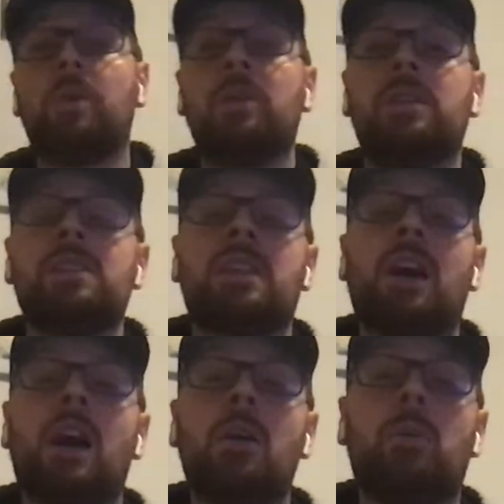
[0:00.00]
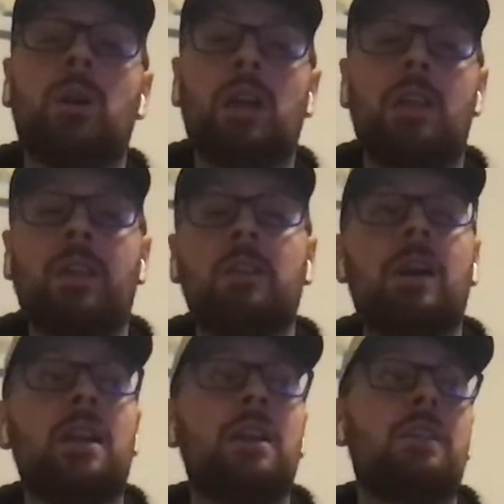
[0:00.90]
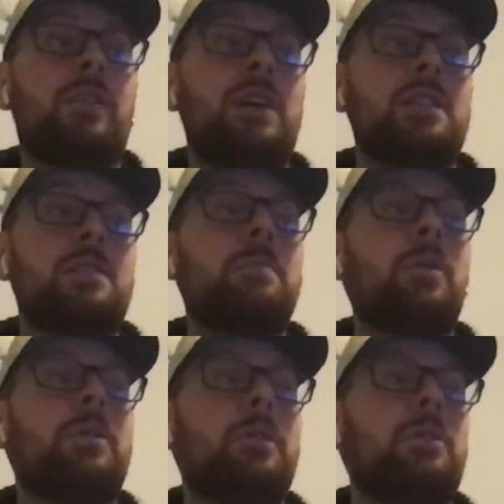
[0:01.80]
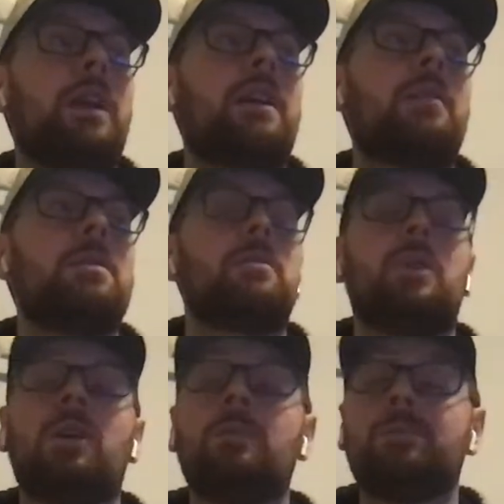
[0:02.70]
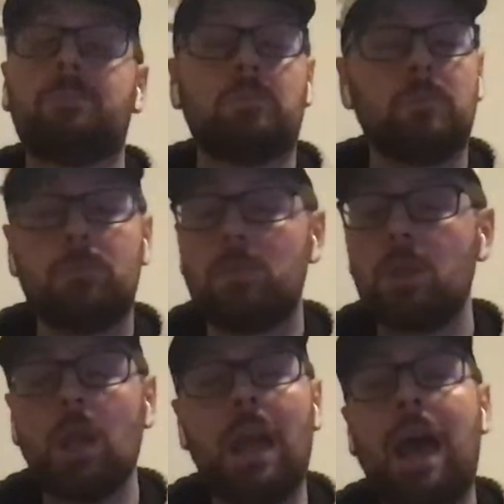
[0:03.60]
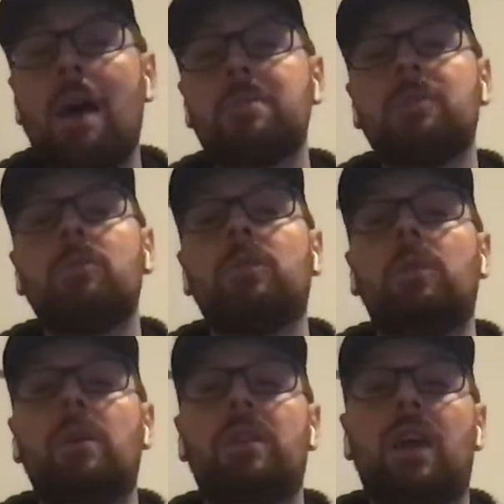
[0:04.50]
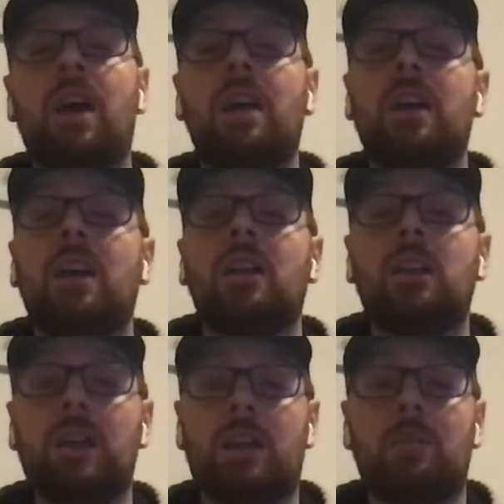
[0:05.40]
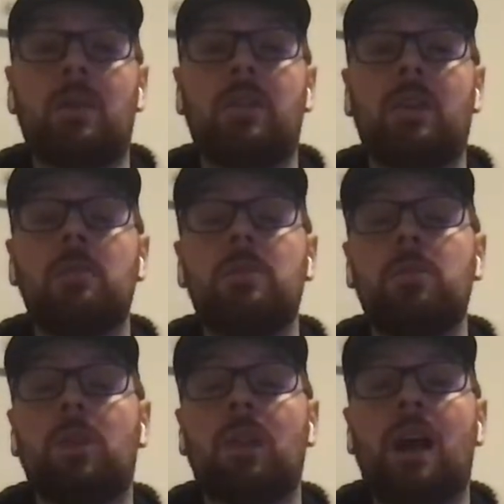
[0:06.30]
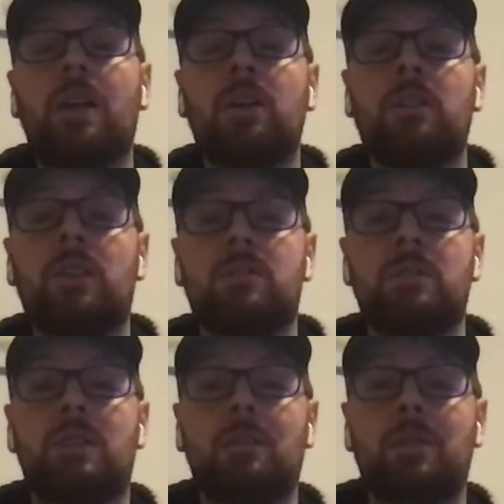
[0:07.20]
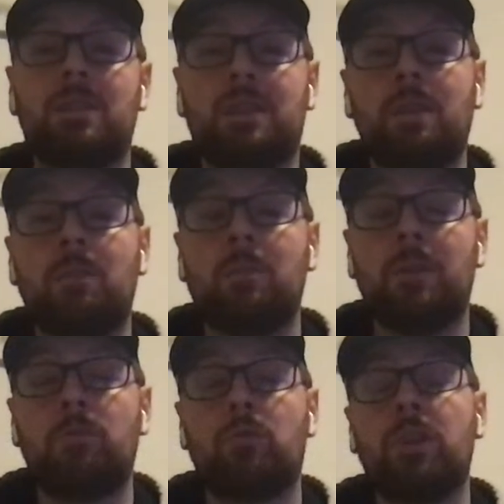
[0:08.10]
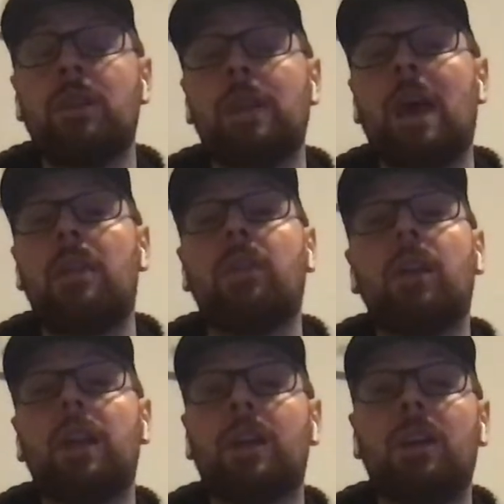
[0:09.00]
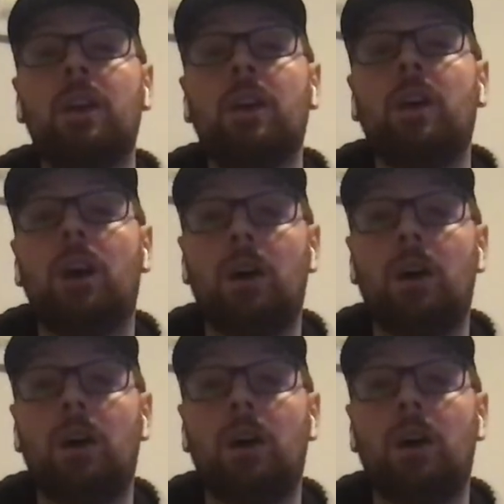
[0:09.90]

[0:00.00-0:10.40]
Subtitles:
Halliburton is the guy I want. I think a lot of Knicks fans I spoke to like him as well. Absolutely with that. Like him, I think he would do a lot of good things for this team. And this team would be really athletic